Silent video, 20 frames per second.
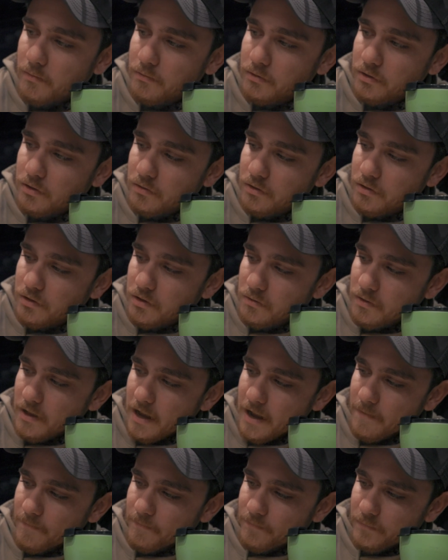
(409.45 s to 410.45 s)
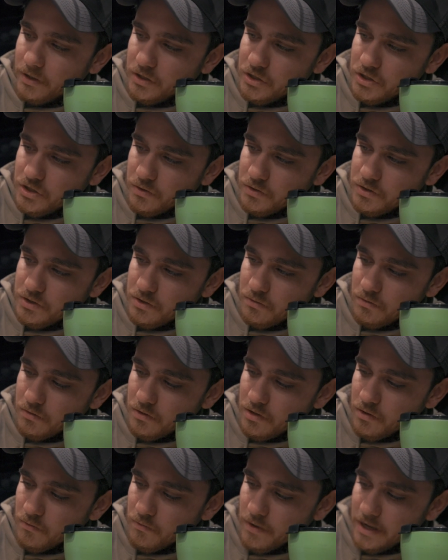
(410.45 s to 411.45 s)
you to do that. It shows you
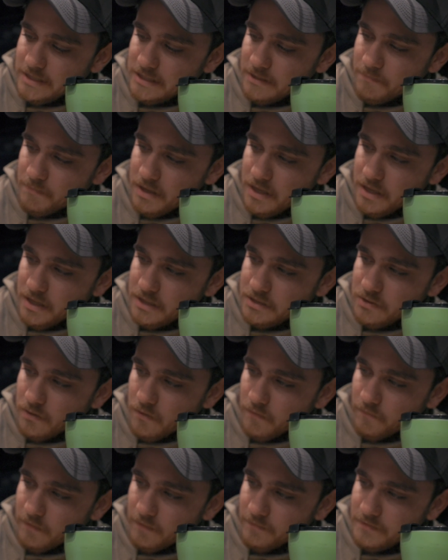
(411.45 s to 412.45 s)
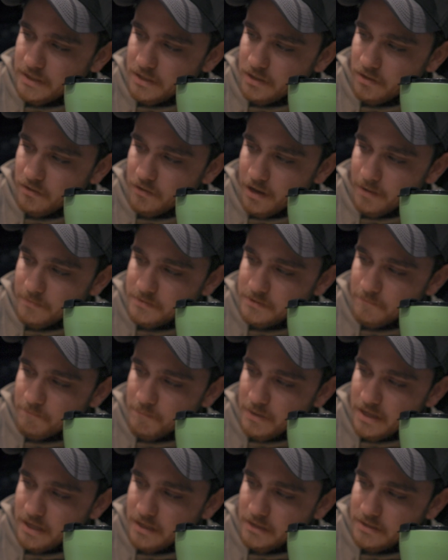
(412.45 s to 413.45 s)
the recipe, so 15 grams of
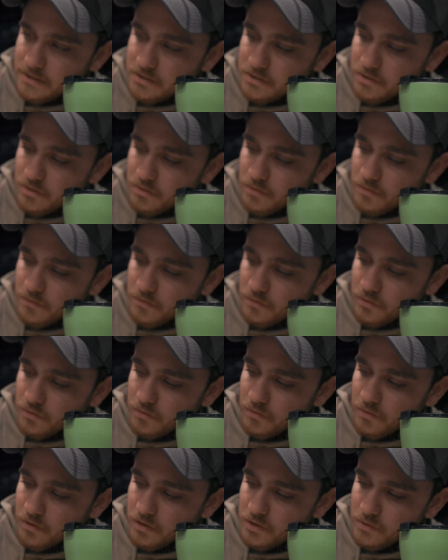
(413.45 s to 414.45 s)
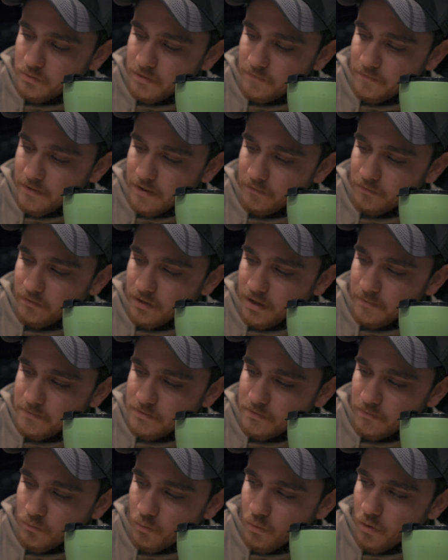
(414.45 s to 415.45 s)
beans to 225
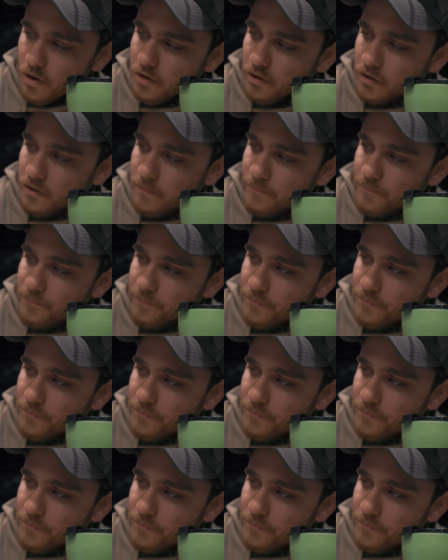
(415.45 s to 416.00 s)
grams of water.